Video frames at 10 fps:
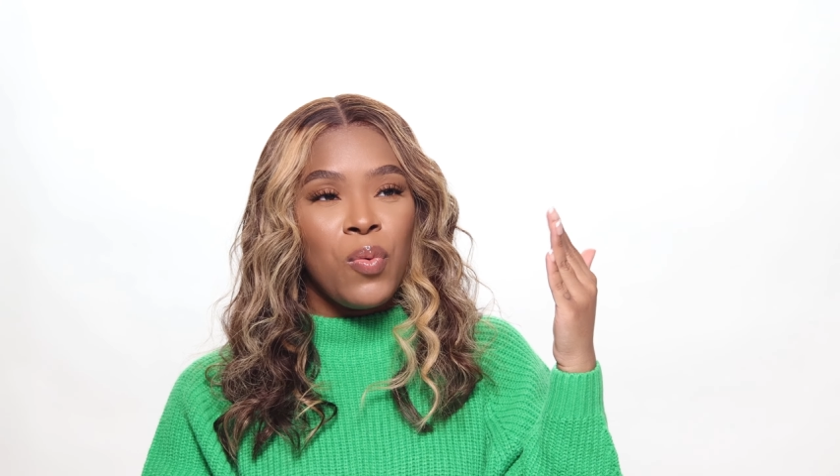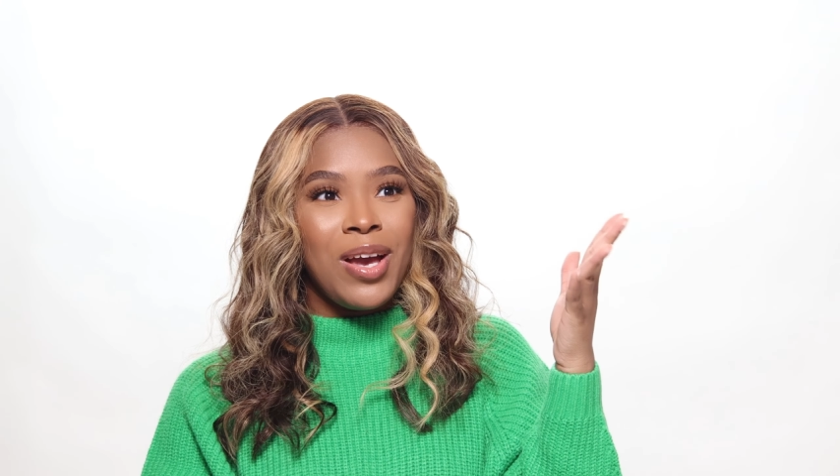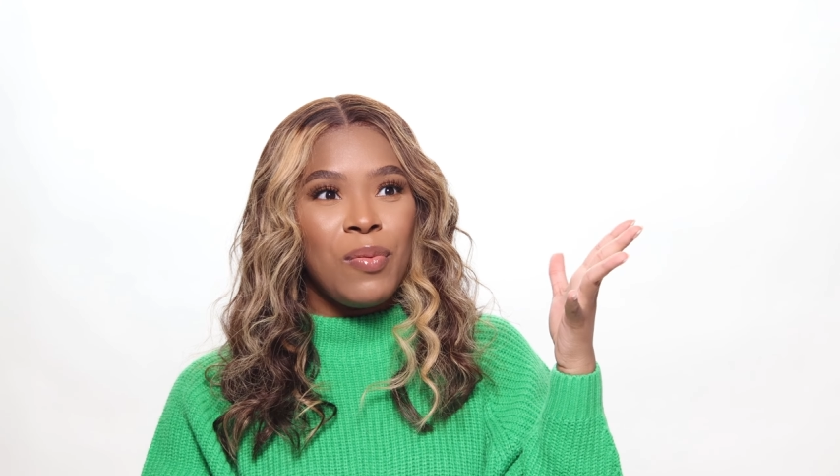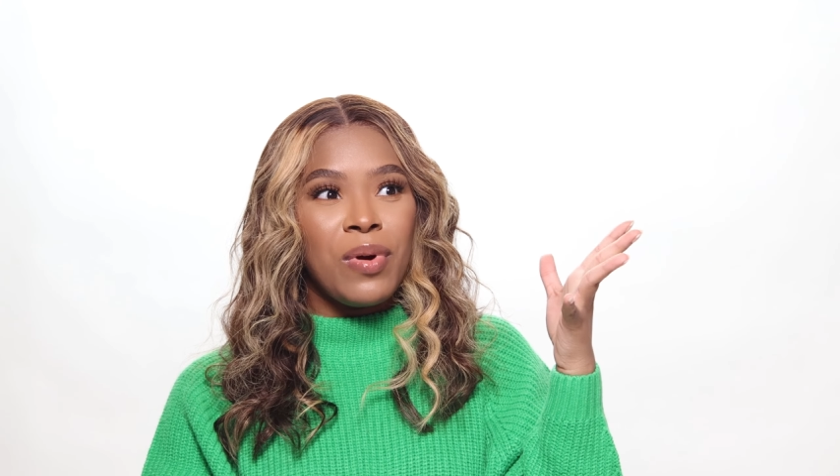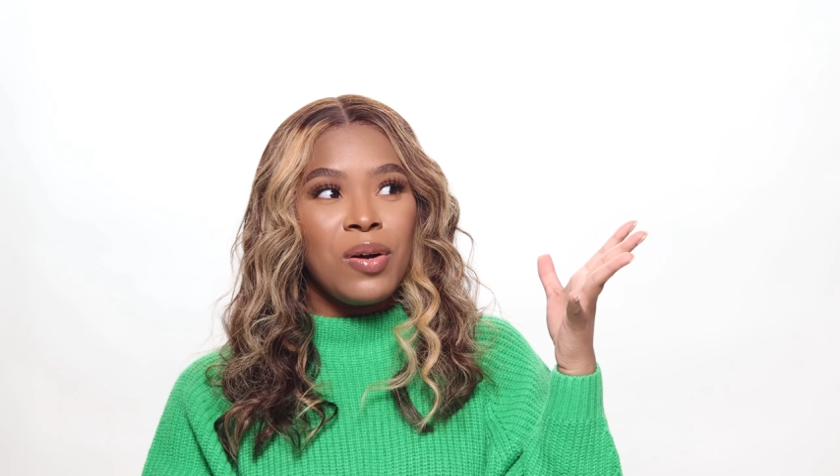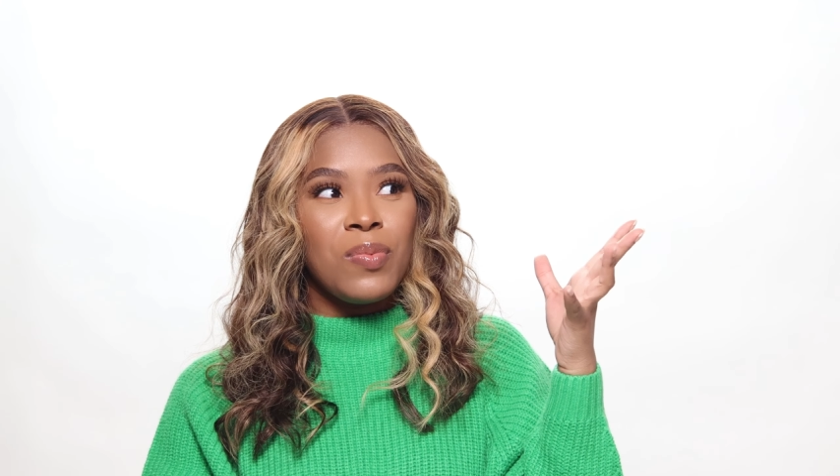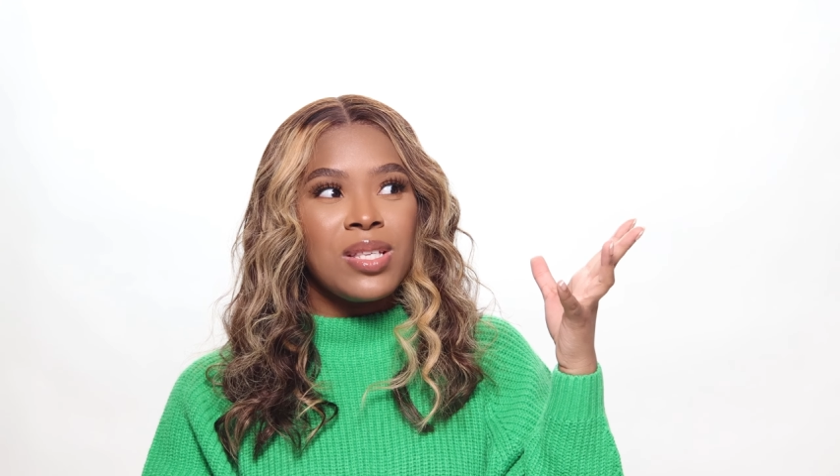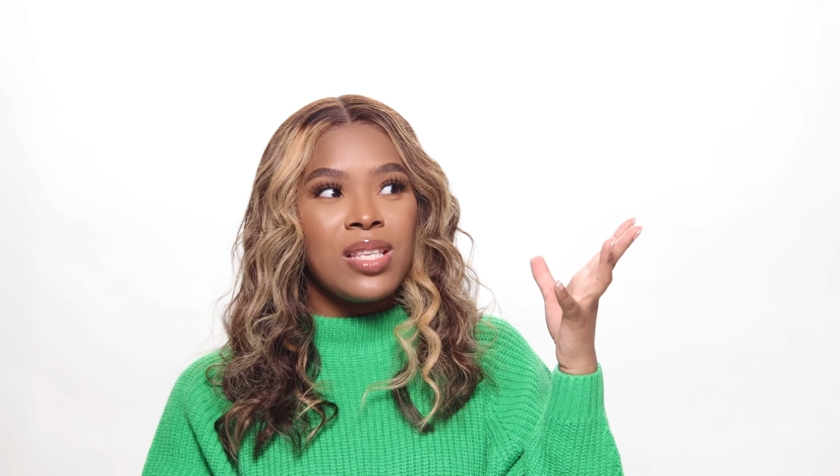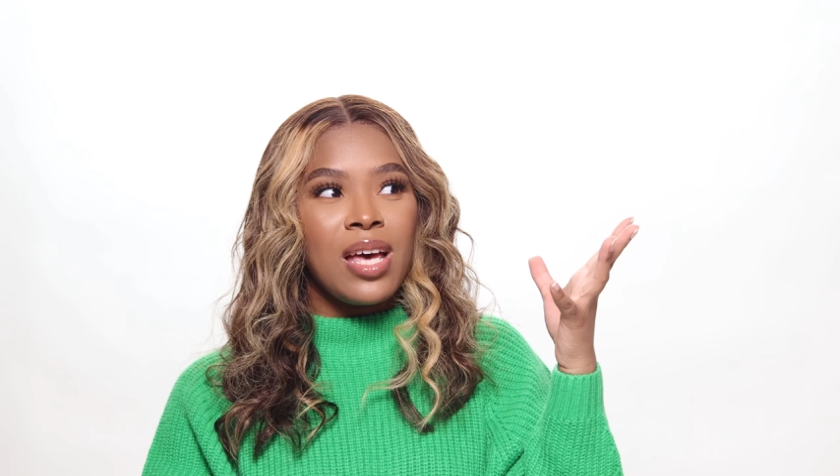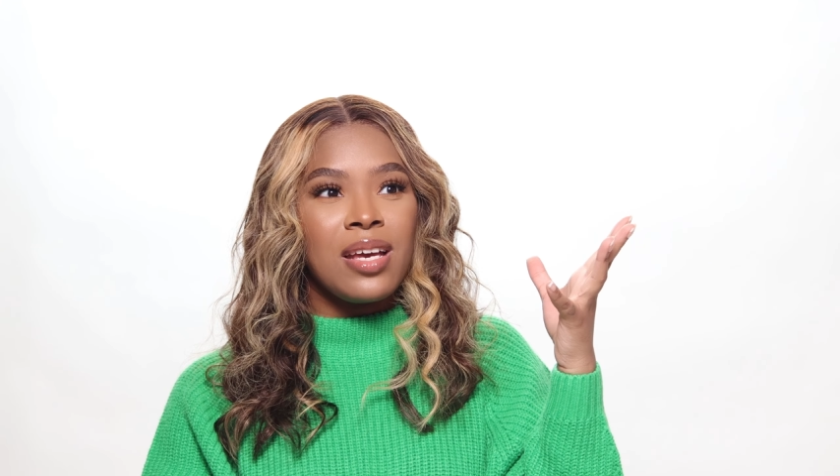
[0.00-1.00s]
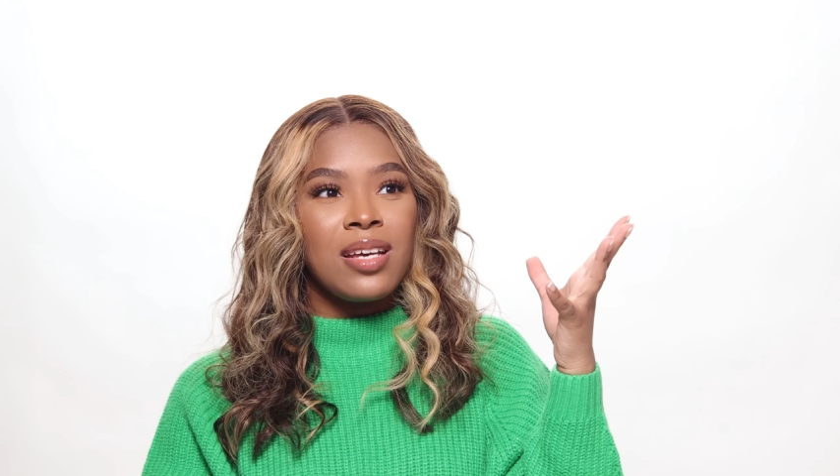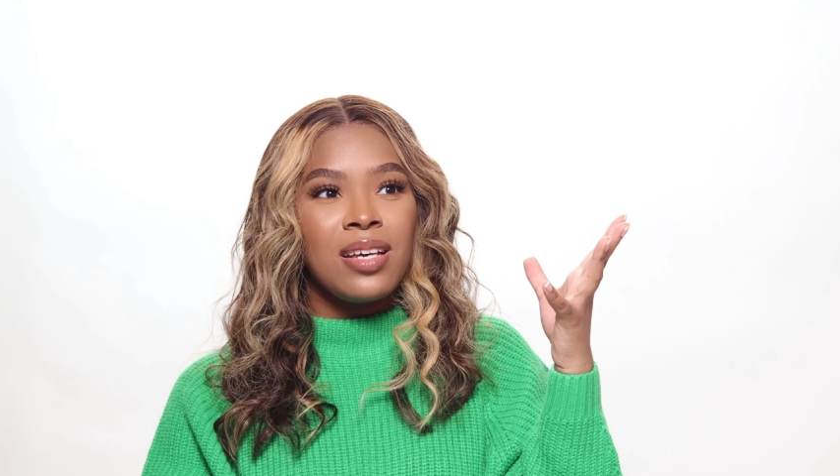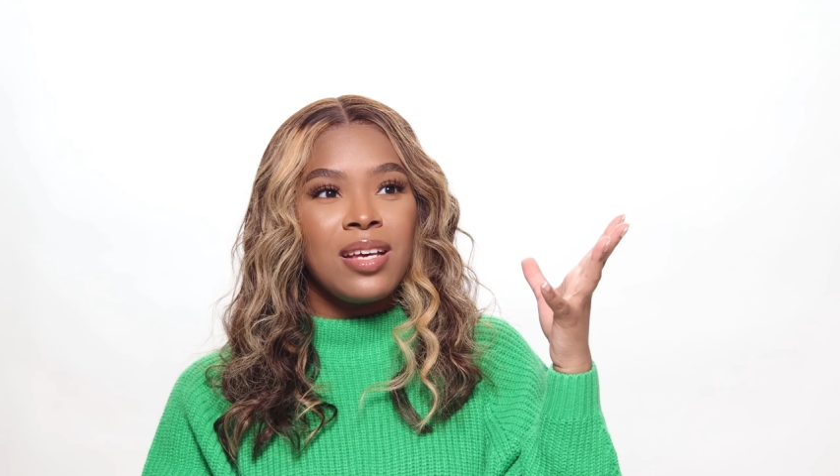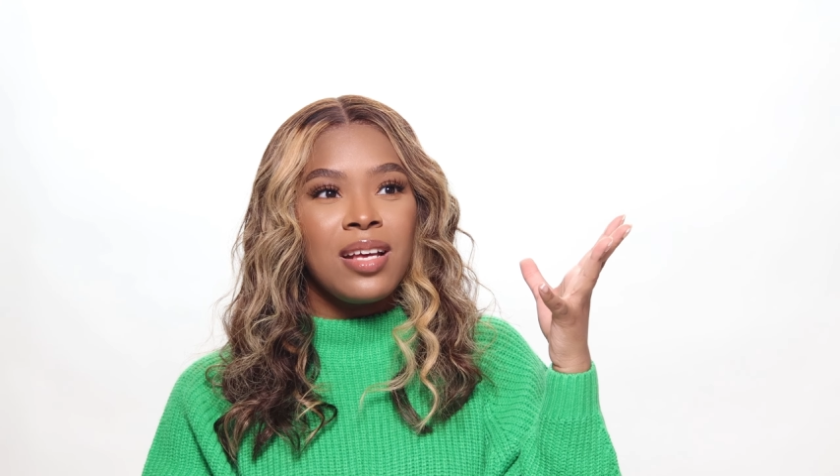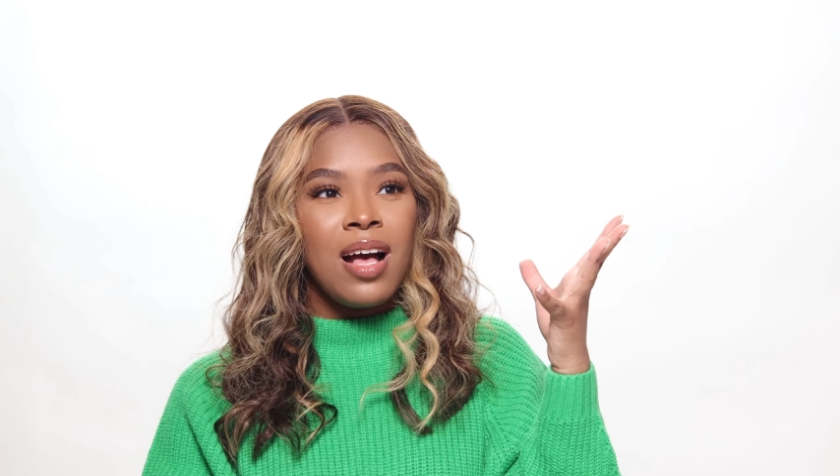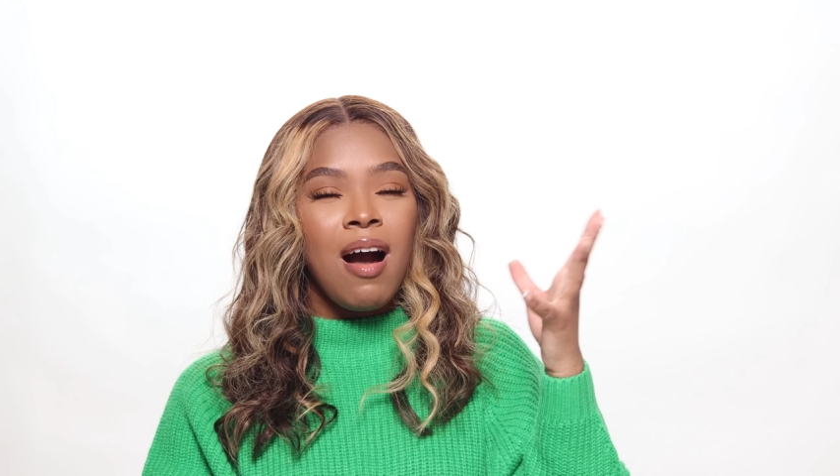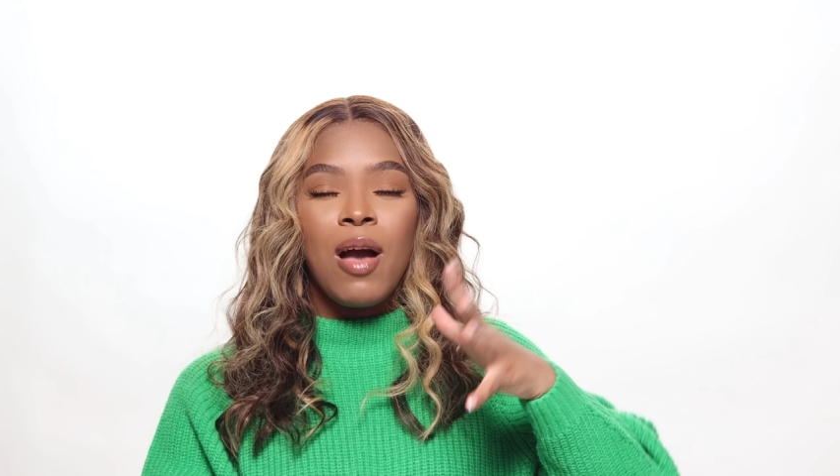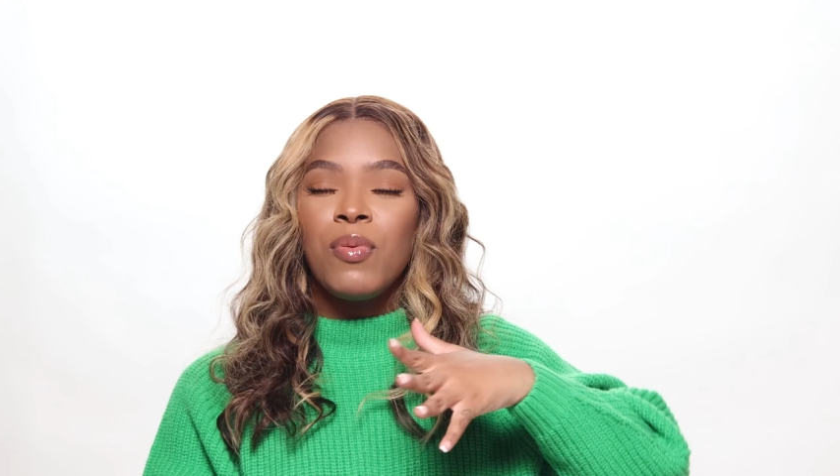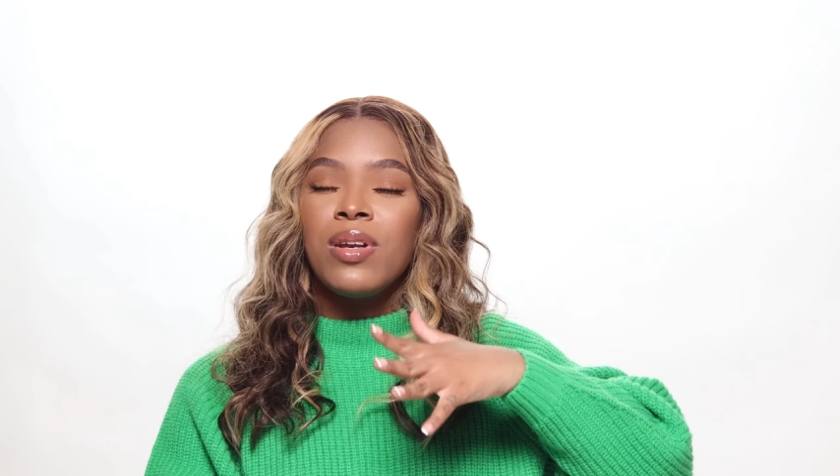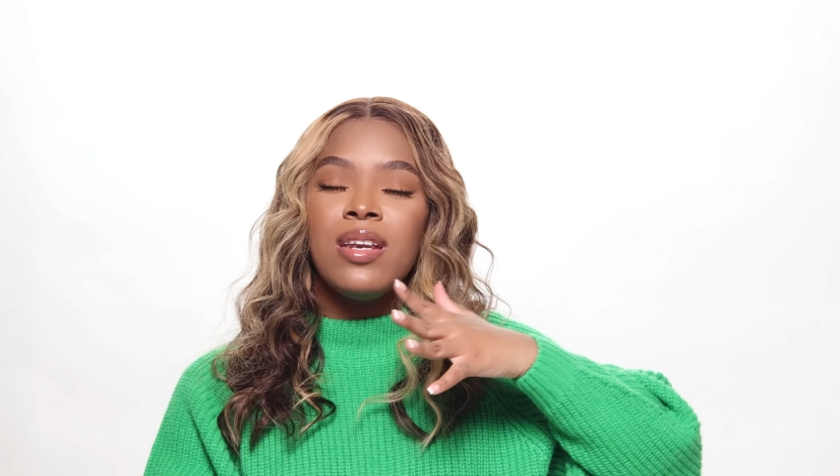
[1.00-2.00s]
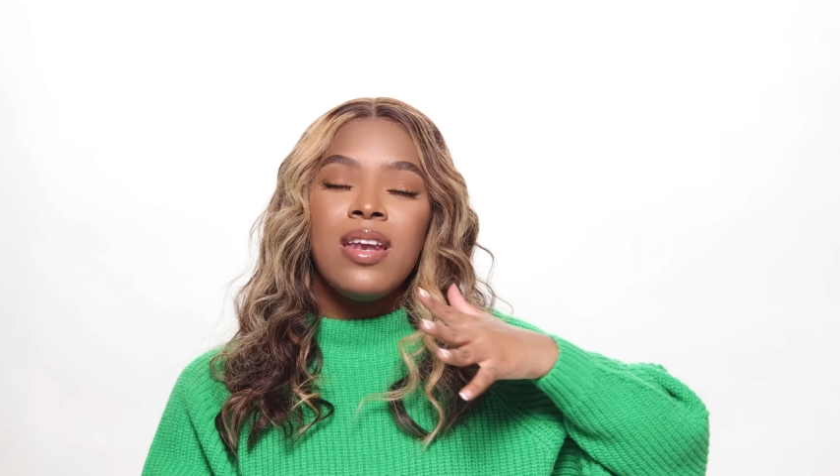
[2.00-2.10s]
way where it was like, I would